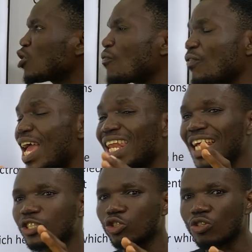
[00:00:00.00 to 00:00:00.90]
of
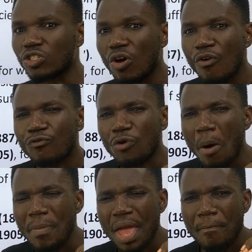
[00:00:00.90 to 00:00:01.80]
electrons from
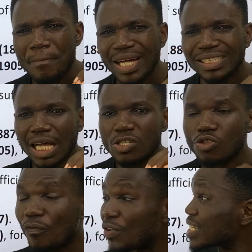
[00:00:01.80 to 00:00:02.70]
a metal
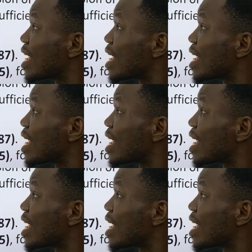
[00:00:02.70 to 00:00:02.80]
surface